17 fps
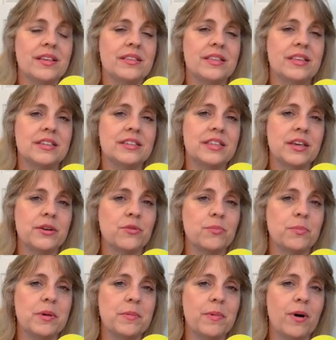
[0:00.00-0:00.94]
This
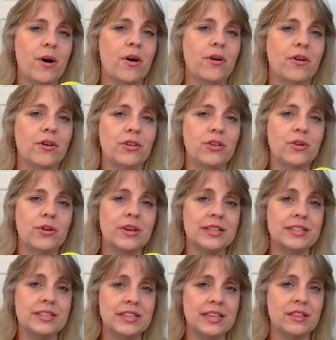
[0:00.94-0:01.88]
therapy ball, you
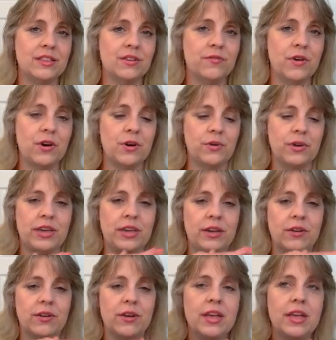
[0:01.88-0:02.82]
can see in the photo
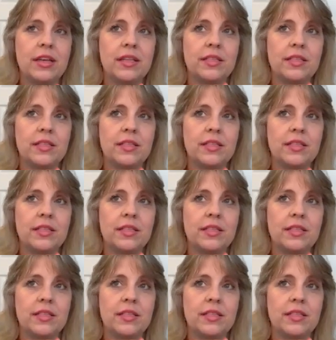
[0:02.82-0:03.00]
here,